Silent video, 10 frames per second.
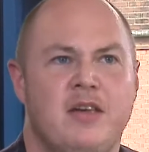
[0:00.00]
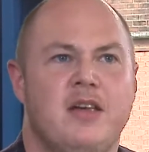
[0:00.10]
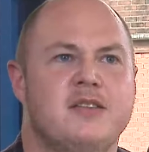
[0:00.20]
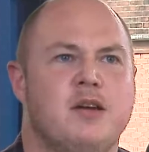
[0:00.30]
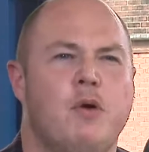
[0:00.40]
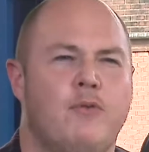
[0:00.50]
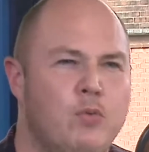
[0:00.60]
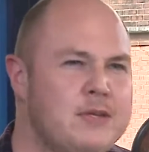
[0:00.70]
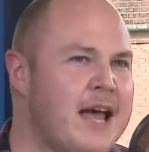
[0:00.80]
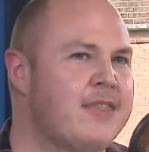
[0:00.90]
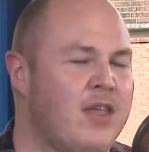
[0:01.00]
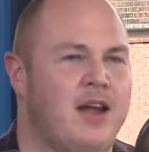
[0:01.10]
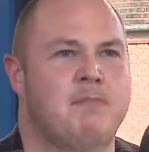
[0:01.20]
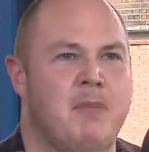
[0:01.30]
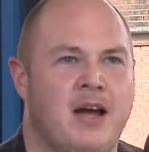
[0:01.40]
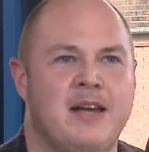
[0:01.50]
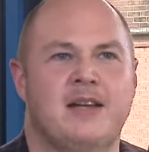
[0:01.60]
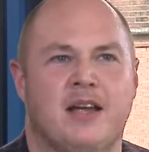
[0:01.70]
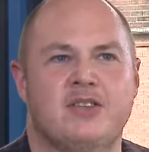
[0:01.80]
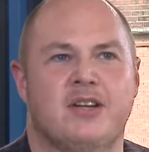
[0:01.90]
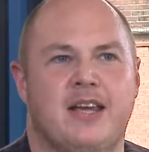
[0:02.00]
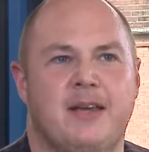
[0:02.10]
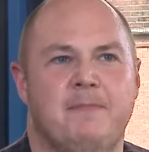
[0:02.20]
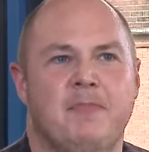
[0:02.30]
So we've always had that in mind, actually.